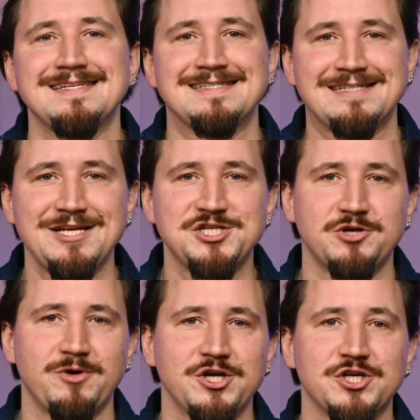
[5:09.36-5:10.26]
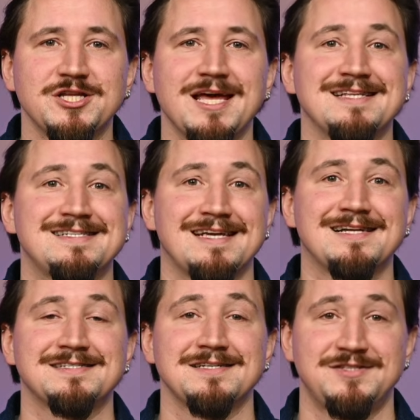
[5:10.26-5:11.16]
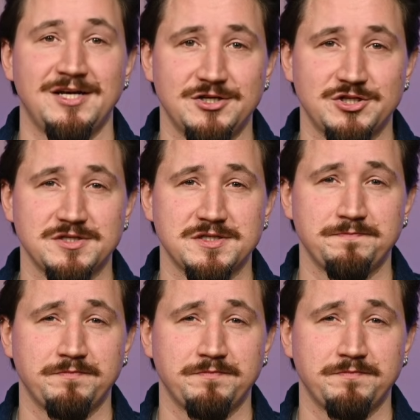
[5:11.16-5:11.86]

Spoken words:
is lead generation and sales intelligence.